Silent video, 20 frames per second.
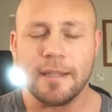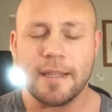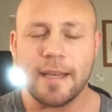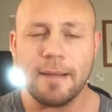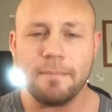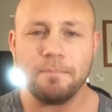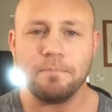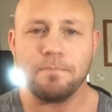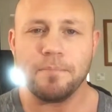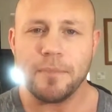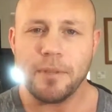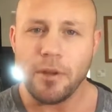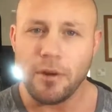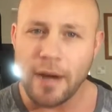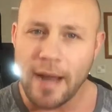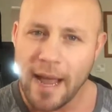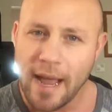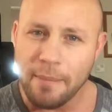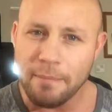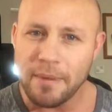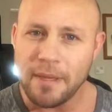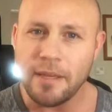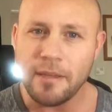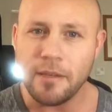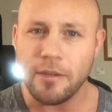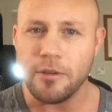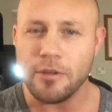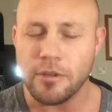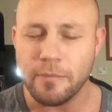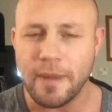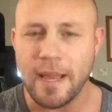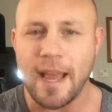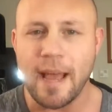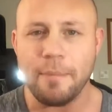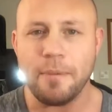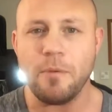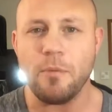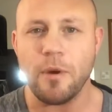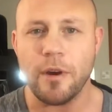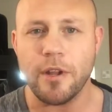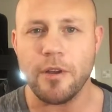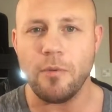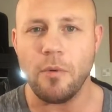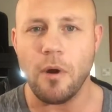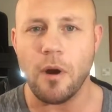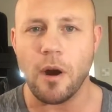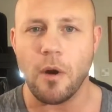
that you're happy, you should be happy where you